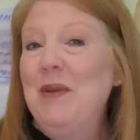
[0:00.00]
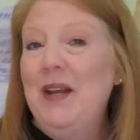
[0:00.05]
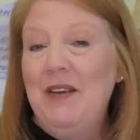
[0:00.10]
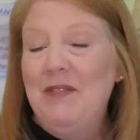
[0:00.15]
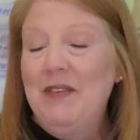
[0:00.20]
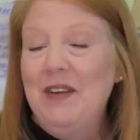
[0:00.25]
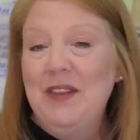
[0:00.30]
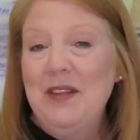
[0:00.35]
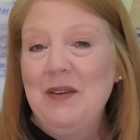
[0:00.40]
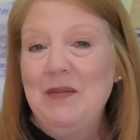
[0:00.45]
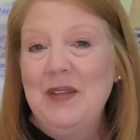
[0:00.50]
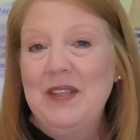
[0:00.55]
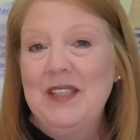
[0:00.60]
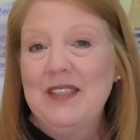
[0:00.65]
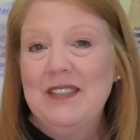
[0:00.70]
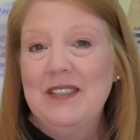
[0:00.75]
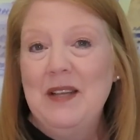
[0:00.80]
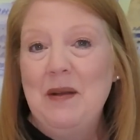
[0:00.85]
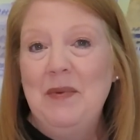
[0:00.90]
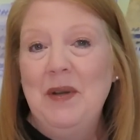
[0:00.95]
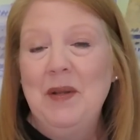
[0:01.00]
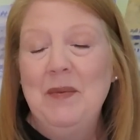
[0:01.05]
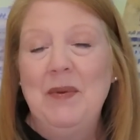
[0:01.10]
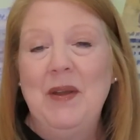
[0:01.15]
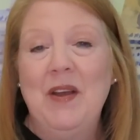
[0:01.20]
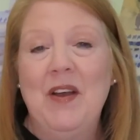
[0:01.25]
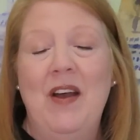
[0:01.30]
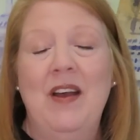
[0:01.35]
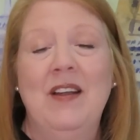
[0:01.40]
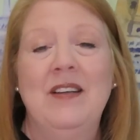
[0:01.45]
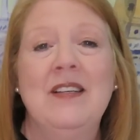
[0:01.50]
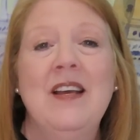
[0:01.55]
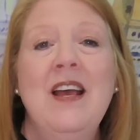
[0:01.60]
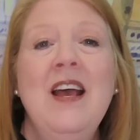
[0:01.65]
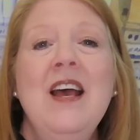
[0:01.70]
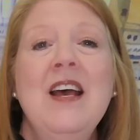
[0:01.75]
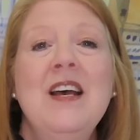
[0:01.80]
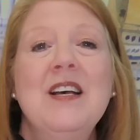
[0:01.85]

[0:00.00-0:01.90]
but everything with the Celebrity Beyond.